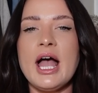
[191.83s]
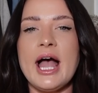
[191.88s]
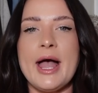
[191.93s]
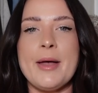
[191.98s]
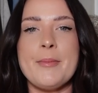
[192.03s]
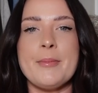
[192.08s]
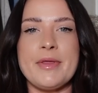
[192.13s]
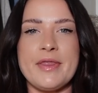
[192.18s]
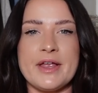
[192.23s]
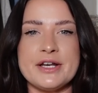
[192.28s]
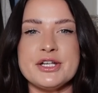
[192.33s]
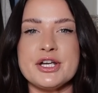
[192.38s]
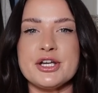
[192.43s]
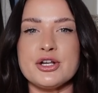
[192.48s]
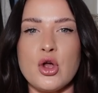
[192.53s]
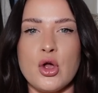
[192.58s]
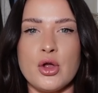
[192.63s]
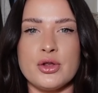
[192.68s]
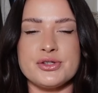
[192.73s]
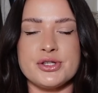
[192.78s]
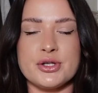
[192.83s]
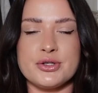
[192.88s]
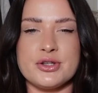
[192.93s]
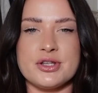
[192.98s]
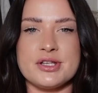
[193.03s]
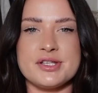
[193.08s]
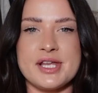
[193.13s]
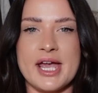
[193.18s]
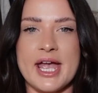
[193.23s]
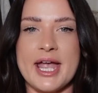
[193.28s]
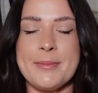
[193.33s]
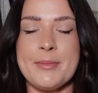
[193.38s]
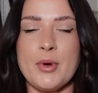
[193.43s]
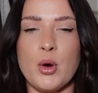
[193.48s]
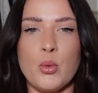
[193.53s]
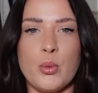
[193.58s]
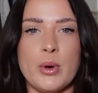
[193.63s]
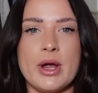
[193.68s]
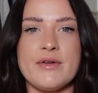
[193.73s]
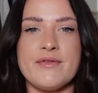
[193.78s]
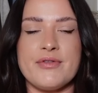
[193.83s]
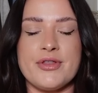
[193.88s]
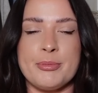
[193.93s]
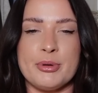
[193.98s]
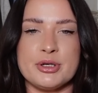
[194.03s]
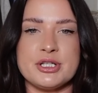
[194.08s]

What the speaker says: But then you could also do the same with the